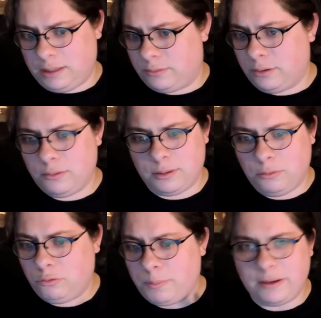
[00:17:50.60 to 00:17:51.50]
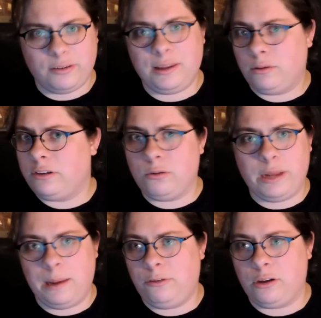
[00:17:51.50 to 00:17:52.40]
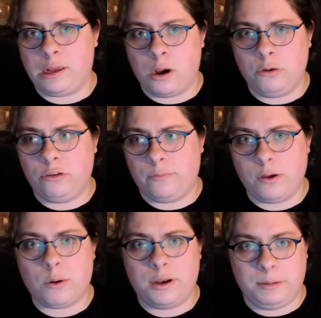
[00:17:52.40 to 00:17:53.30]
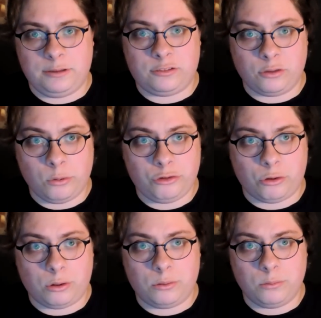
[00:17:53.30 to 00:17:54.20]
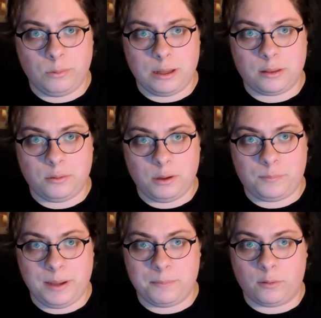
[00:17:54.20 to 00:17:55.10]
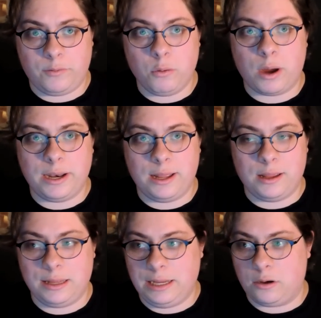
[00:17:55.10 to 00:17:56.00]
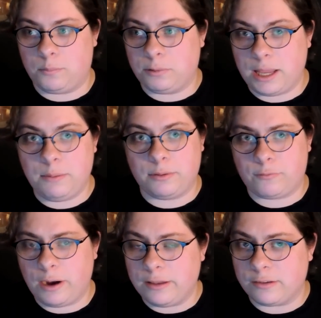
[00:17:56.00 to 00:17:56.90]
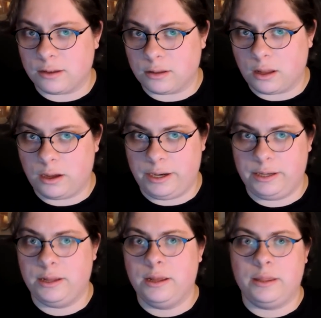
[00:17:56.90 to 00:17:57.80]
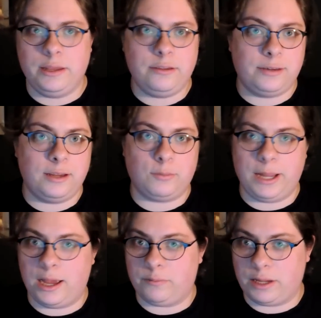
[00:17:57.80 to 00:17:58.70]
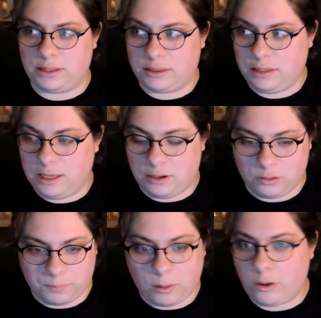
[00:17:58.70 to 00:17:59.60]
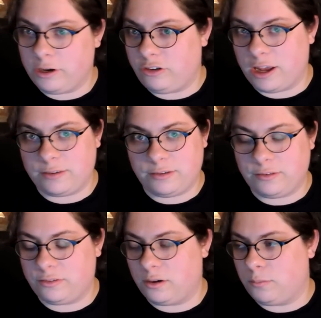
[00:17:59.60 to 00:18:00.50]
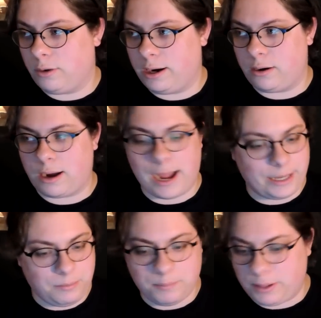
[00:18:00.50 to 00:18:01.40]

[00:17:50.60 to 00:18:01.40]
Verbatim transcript: you know, th- those were basically the only two games you could go to if you wanted to be social with with people. If you wanted to, you know, play with friends online. These days we have like you know the party chat system where I can